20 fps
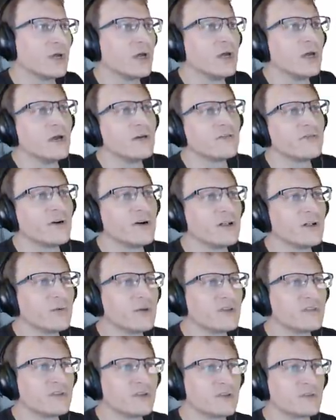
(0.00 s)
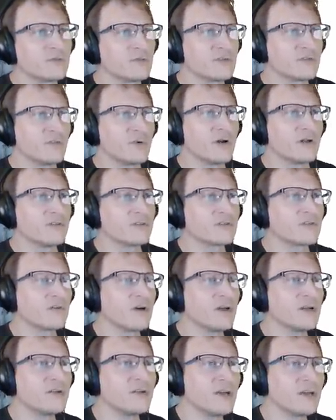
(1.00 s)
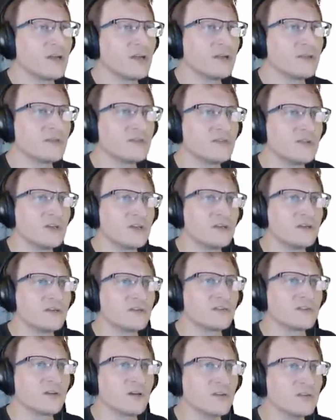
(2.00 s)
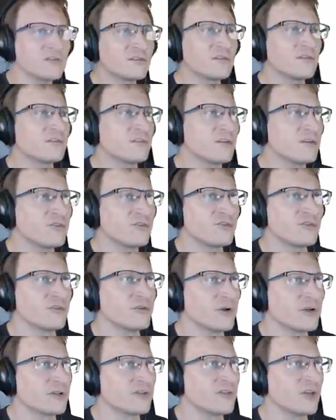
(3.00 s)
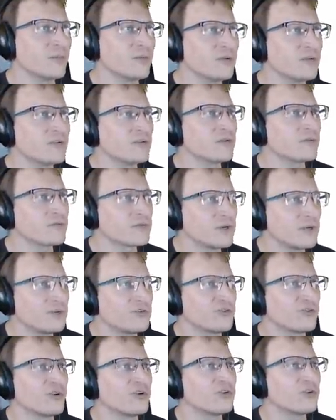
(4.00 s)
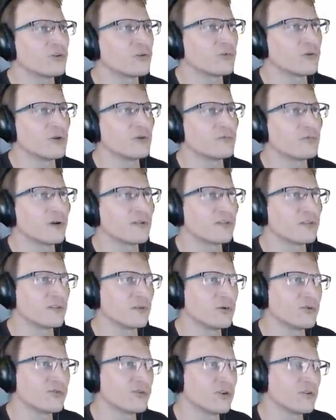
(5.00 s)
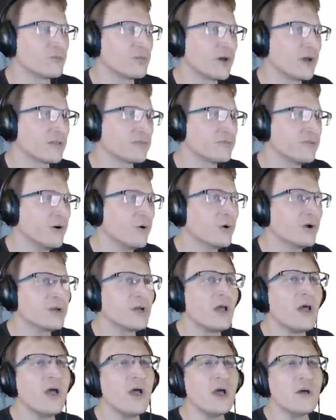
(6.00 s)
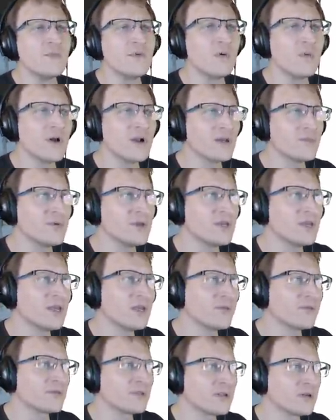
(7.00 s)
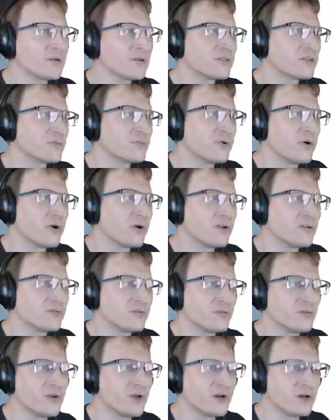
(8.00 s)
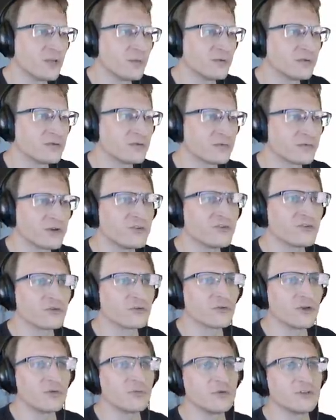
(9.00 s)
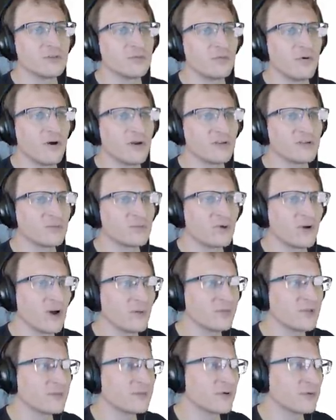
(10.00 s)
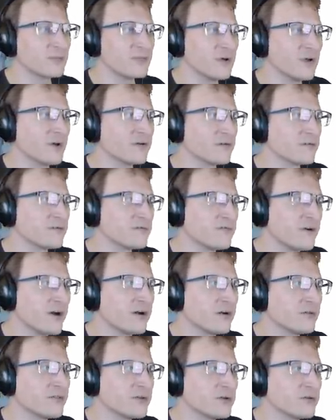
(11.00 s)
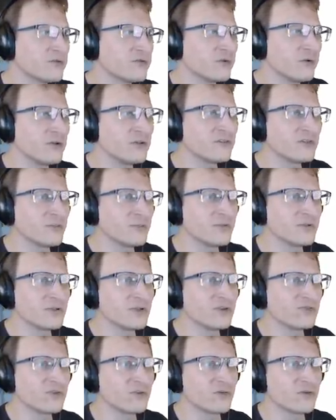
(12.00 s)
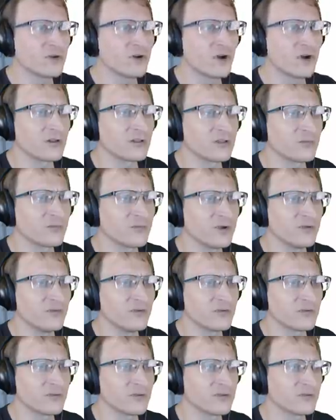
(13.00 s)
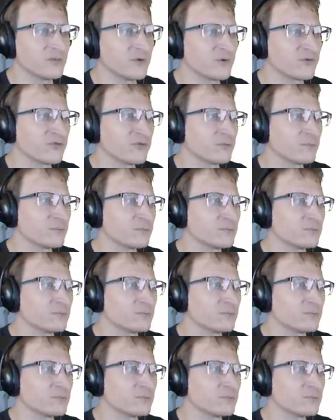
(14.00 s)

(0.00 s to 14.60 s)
Following CIG's response, Crytek and CIG discussed this issue and attempted to reach an agreed resolution and path forward, but when it became clear that the parties would be unable to reach agreement, the parties promptly prepared and filed their joint stipulation regarding the briefing for this motion.